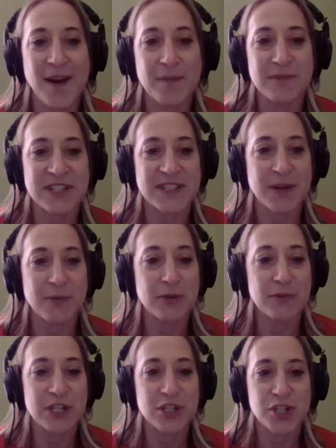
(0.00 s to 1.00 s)
Just someone
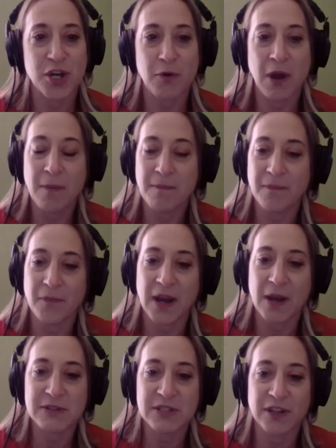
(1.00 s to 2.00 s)
who didn't show up when
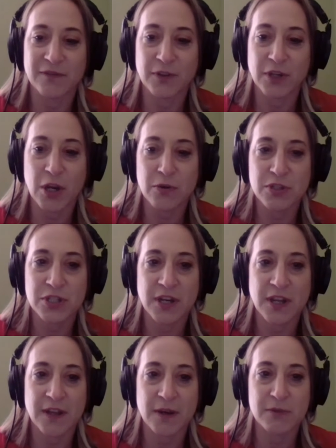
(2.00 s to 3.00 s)
I was looking for a coach,
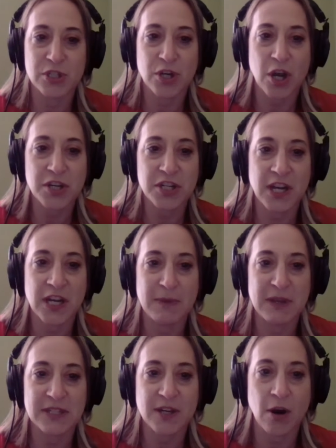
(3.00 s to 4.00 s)
and there was Josh. He handed
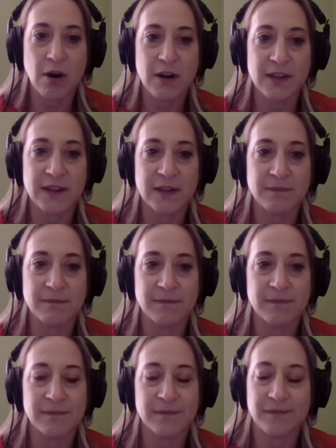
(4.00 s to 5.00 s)
me his card, and then
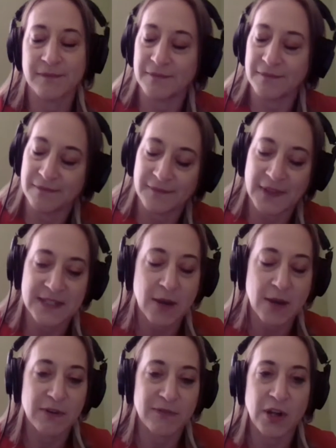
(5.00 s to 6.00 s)
that's
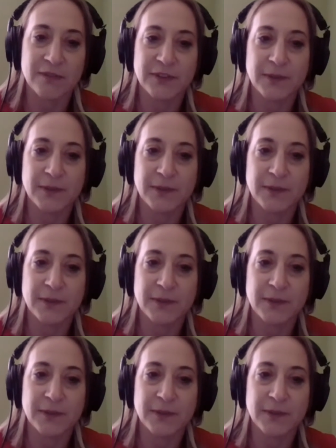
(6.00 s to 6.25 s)
how it evolved.